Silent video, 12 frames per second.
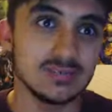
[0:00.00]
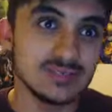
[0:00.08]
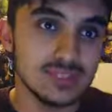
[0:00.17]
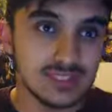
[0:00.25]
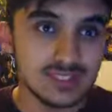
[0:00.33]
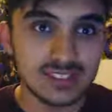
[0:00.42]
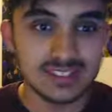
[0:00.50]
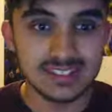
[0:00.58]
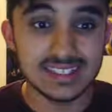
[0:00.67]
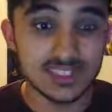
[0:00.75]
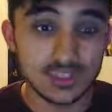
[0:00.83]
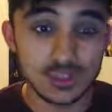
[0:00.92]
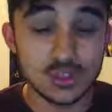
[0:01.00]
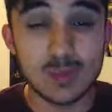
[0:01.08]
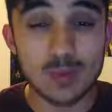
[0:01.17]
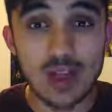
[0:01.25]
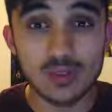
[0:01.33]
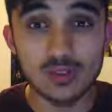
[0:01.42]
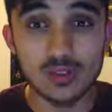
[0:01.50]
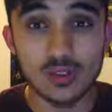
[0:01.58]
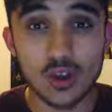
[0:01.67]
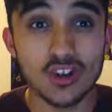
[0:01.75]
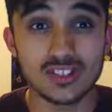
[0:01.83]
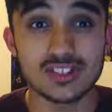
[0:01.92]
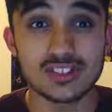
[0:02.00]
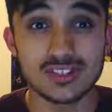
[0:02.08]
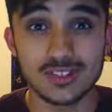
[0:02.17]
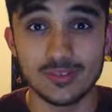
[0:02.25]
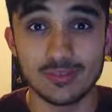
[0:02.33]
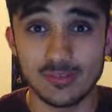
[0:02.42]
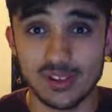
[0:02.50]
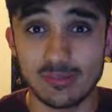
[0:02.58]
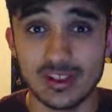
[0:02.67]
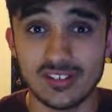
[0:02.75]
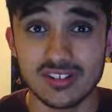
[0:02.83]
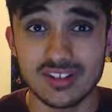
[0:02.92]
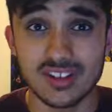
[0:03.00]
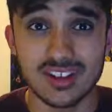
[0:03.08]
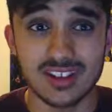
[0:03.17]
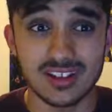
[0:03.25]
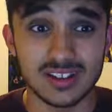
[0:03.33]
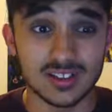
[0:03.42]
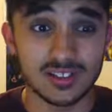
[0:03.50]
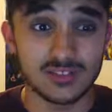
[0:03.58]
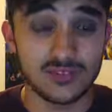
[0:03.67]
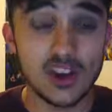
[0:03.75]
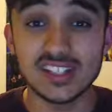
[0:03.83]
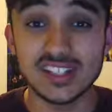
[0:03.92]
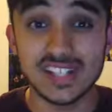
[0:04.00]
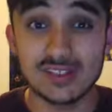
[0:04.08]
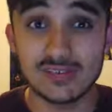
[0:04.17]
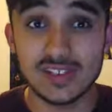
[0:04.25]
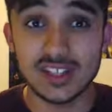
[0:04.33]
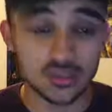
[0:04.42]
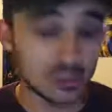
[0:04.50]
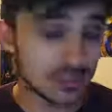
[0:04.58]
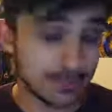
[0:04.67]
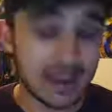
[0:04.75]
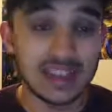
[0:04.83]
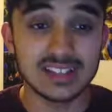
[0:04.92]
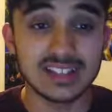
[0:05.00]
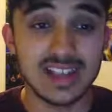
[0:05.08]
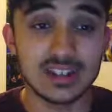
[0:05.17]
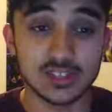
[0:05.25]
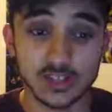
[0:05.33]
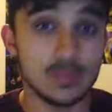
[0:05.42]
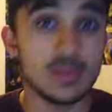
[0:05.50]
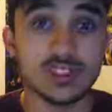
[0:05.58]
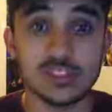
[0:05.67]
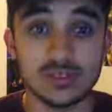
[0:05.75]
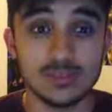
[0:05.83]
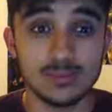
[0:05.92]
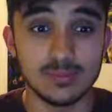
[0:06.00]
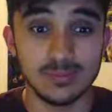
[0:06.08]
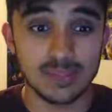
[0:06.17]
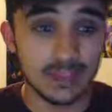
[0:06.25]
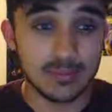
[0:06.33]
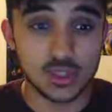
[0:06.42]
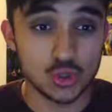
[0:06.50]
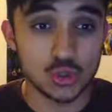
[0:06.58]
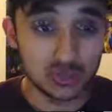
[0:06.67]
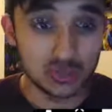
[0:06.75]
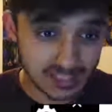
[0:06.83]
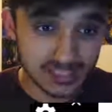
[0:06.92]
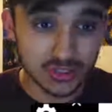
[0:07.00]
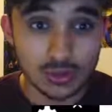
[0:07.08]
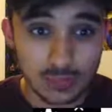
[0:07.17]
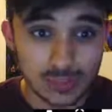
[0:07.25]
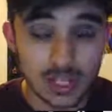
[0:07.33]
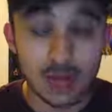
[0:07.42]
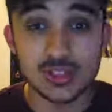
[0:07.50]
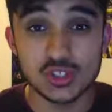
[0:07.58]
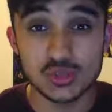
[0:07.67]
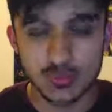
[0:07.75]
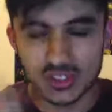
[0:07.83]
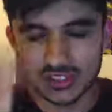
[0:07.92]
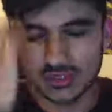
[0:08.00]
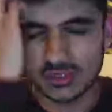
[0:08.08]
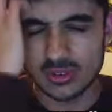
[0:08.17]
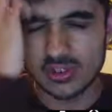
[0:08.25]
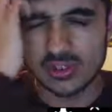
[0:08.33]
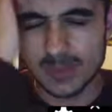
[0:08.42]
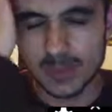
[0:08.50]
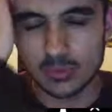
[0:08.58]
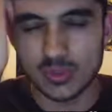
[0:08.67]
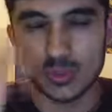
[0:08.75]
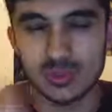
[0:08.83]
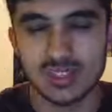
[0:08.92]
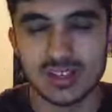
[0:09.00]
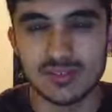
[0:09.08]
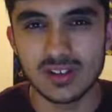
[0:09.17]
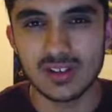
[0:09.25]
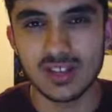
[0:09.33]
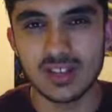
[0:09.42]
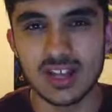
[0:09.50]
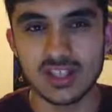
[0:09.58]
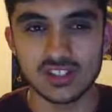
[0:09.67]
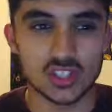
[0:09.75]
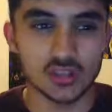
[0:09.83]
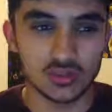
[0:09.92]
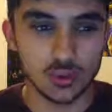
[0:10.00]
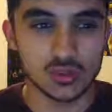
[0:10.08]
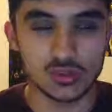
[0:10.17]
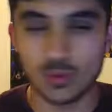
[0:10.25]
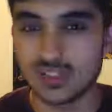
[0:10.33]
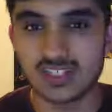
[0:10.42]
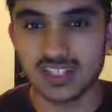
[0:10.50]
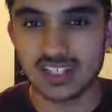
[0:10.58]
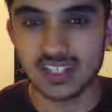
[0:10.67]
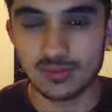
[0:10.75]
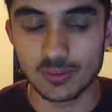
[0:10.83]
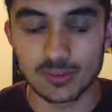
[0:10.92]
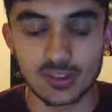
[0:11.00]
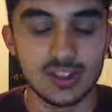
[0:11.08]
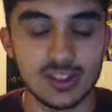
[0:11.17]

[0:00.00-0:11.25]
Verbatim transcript: Well, these are two powerful gods, pretty much, finding their feet, trying to battle it out. Superman is only immature, he's only becoming Superman, Superman we know and love. And Zod, of course, wants to kill everyone.